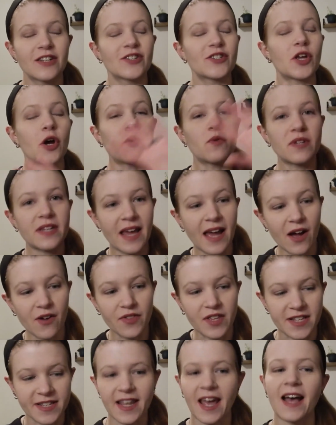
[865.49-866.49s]
tone
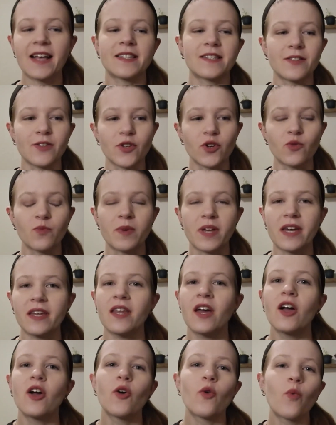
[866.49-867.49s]
down the sass a little bit.